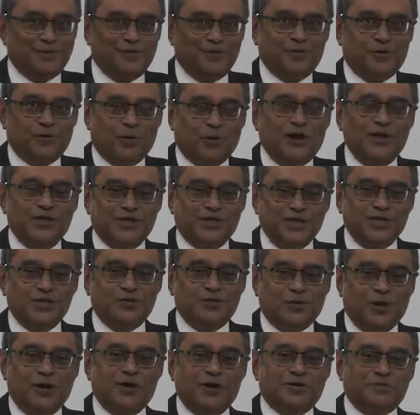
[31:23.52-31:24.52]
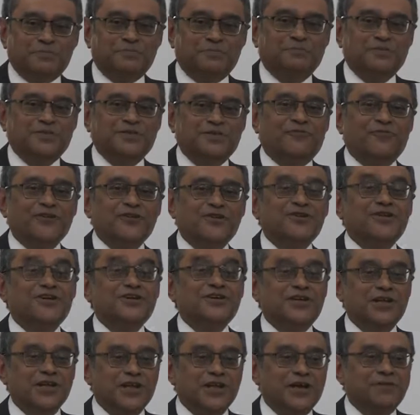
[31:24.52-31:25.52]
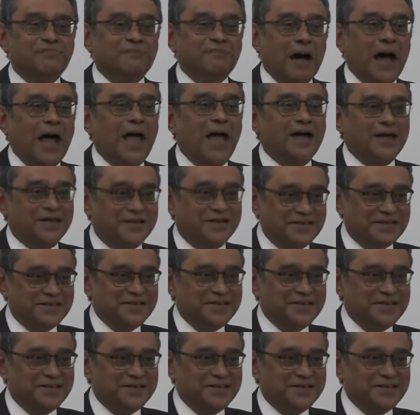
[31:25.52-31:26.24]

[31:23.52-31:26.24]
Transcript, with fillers: qualities weren't sufficiently admired,